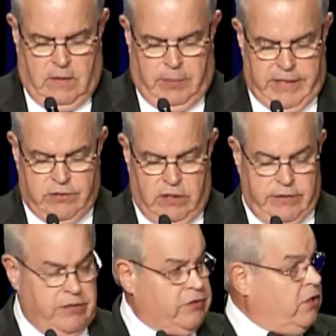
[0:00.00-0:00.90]
Please look
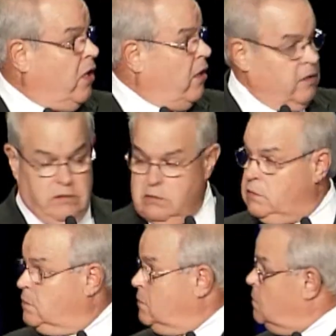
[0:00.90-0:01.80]
at this card.
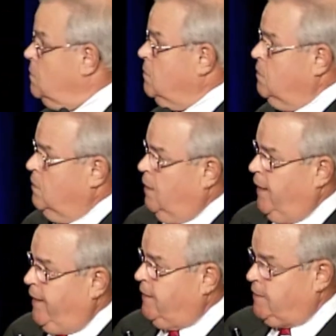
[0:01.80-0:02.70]

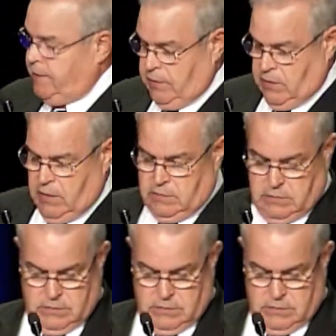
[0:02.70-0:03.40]
I can't see the card.